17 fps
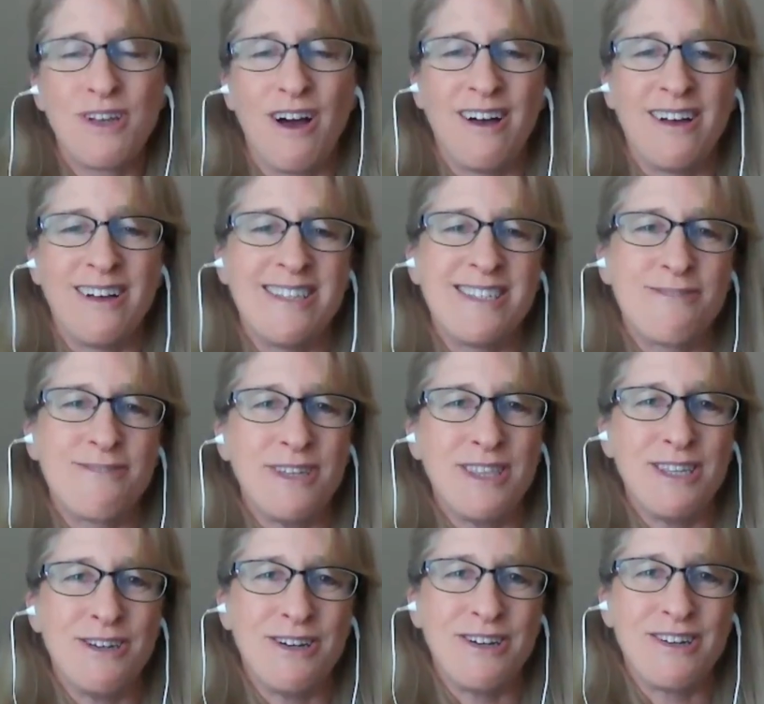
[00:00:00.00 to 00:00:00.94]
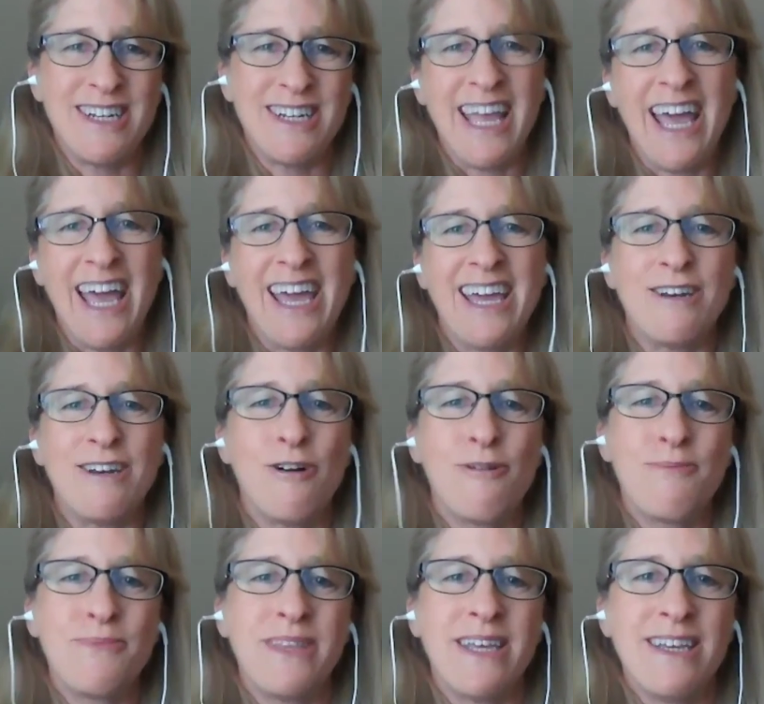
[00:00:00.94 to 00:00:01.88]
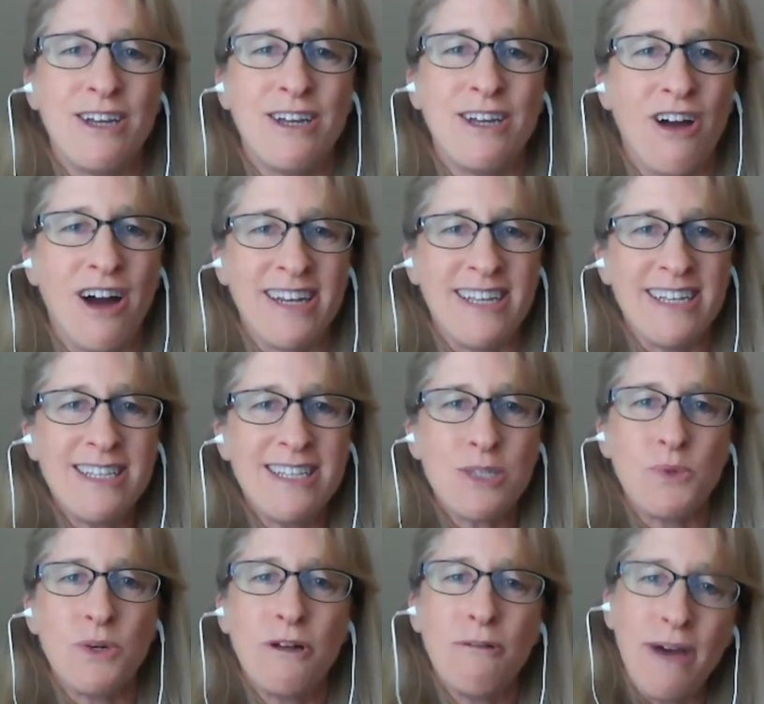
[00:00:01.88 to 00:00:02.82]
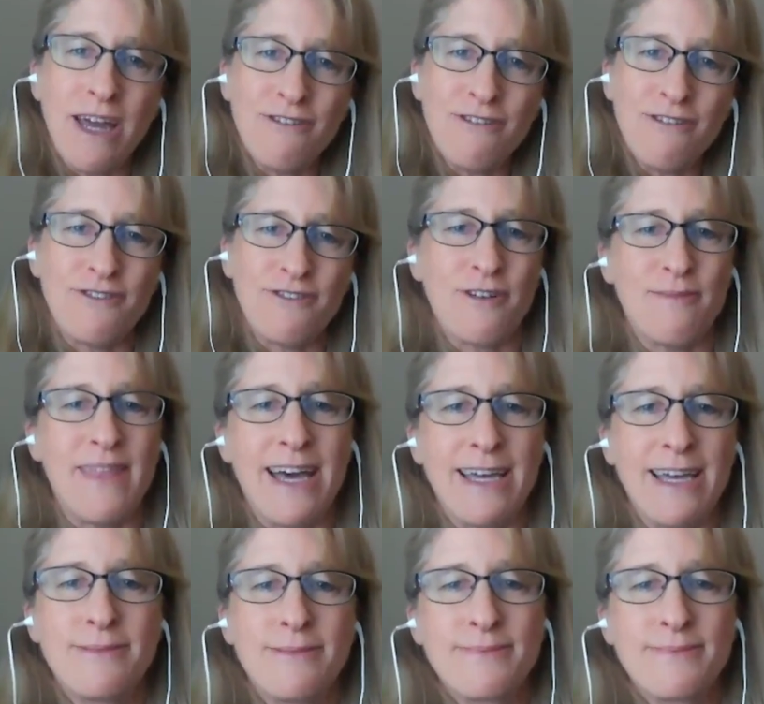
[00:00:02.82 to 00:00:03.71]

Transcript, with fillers: cons with you here today and hope that your audience will benefit from that.